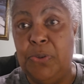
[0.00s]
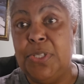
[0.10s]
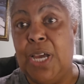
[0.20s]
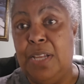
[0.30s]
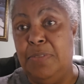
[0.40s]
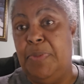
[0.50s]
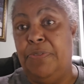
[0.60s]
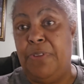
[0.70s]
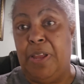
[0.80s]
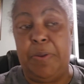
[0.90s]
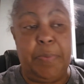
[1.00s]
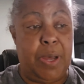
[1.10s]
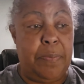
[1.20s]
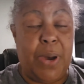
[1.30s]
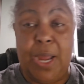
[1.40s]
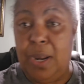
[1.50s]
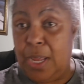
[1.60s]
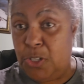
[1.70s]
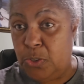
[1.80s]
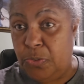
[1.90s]
both sides of my family, my
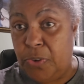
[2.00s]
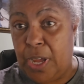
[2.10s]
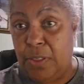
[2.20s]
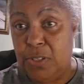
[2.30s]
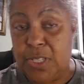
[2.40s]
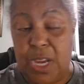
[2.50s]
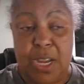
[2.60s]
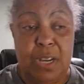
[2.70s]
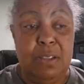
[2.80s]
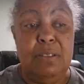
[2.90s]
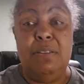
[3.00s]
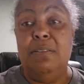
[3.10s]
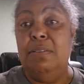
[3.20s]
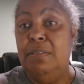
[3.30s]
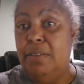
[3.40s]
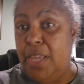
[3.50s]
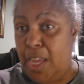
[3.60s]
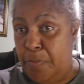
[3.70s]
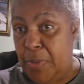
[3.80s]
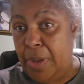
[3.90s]
biological father's side
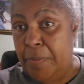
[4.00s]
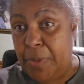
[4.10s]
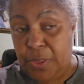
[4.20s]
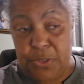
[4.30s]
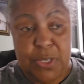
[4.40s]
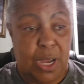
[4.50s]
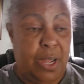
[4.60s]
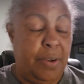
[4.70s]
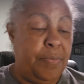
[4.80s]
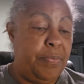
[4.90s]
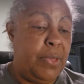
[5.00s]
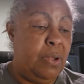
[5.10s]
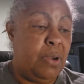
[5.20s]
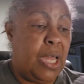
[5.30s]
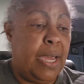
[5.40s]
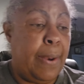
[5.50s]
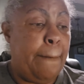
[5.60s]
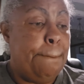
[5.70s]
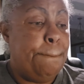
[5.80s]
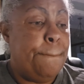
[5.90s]
and my mother's side.
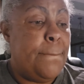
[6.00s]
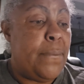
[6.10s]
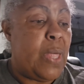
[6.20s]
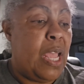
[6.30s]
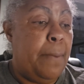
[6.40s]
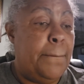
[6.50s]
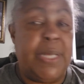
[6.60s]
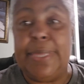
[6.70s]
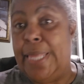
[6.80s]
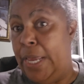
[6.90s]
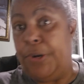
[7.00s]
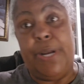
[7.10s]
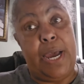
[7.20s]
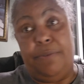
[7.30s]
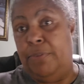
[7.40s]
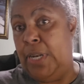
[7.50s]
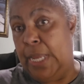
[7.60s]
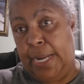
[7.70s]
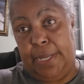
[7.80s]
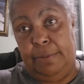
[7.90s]
Okay? But they are not
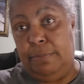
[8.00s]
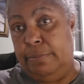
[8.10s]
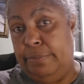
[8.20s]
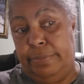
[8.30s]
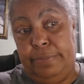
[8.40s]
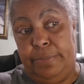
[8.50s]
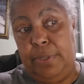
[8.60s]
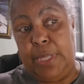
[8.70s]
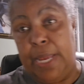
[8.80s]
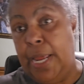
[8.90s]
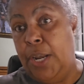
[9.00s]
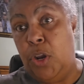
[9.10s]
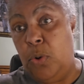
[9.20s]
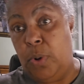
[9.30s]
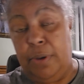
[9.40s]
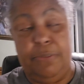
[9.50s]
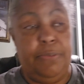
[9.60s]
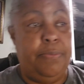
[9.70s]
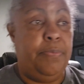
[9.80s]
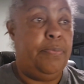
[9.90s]
related that I know
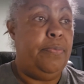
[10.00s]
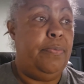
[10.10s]
of.